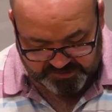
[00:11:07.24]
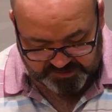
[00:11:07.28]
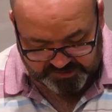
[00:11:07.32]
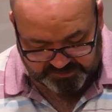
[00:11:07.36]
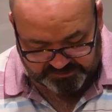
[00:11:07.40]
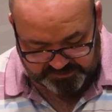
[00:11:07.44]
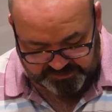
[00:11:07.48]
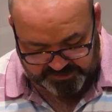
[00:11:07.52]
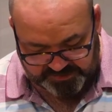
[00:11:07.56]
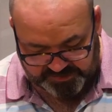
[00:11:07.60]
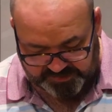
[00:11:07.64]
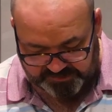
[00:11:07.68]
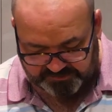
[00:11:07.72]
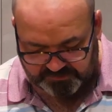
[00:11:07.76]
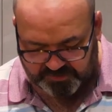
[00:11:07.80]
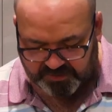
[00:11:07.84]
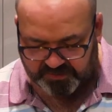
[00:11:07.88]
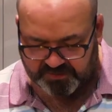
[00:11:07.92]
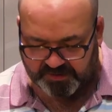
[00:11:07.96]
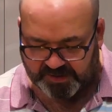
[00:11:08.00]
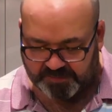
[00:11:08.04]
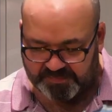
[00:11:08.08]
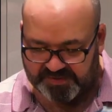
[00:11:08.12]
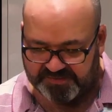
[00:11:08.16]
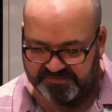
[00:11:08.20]
get rid of that.
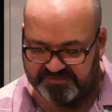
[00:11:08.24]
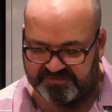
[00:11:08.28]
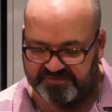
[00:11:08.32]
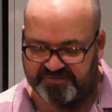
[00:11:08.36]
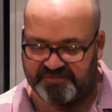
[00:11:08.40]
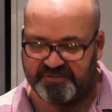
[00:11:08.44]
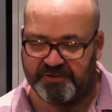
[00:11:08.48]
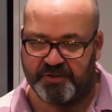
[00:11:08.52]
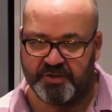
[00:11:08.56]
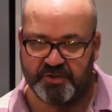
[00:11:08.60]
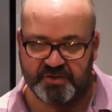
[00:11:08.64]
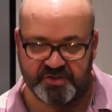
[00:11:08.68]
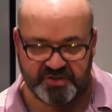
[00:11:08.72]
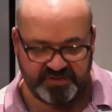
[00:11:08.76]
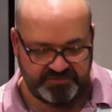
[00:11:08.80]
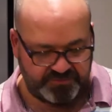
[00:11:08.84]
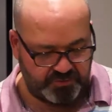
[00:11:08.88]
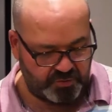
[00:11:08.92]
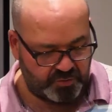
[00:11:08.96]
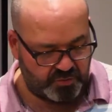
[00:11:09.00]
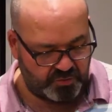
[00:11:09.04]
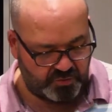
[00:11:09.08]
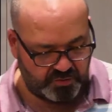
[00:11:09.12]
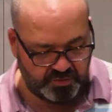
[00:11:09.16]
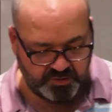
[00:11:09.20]
Well, I mean, first of
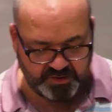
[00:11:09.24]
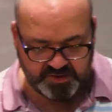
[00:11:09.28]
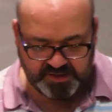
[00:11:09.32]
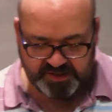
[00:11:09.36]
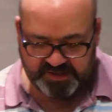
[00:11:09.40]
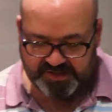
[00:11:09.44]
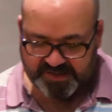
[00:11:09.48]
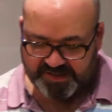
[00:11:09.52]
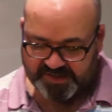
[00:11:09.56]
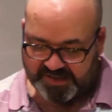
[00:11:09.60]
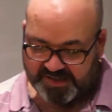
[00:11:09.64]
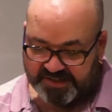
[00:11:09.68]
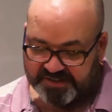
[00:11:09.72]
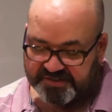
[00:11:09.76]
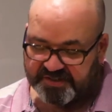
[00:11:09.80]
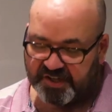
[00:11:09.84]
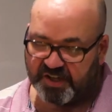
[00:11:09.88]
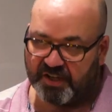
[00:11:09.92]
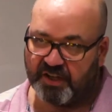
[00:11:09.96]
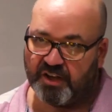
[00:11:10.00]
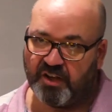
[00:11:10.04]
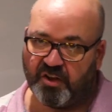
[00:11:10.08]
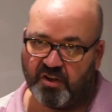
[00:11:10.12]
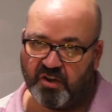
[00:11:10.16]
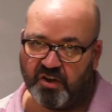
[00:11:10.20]
all, it's a
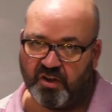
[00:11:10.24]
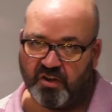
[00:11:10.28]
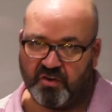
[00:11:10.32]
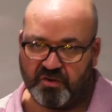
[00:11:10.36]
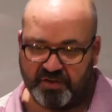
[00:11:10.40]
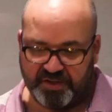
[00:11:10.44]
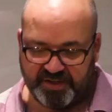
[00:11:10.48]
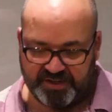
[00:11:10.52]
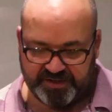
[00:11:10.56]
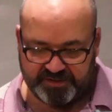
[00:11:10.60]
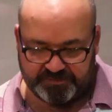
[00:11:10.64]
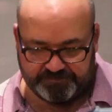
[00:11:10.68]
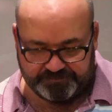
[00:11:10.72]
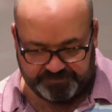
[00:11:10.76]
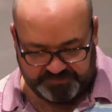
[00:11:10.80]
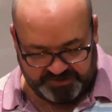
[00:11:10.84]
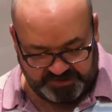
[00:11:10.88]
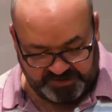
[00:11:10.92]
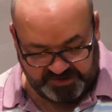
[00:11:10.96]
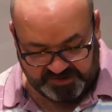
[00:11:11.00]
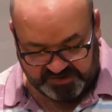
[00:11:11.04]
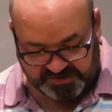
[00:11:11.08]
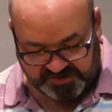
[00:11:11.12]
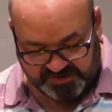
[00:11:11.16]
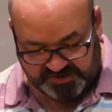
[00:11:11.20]
lot longer.
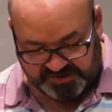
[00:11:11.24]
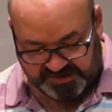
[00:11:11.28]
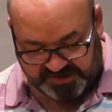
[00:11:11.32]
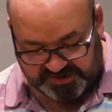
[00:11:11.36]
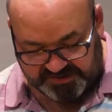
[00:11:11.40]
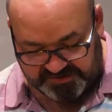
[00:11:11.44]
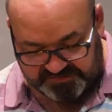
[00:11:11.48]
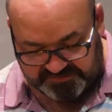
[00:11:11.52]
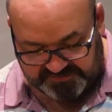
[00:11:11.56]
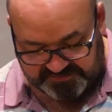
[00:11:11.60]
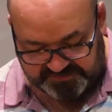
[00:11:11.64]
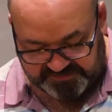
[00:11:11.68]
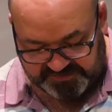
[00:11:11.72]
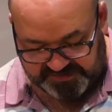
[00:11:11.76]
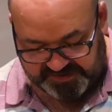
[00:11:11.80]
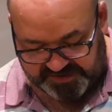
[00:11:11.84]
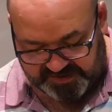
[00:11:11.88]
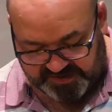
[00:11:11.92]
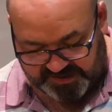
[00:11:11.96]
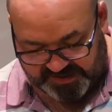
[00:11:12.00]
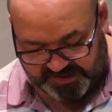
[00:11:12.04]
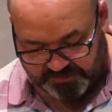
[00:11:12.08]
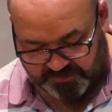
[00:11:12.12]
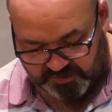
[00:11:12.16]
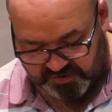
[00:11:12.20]
You can feel
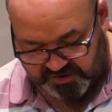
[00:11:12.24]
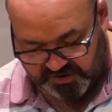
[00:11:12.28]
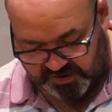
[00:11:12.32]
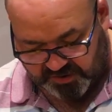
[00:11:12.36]
how much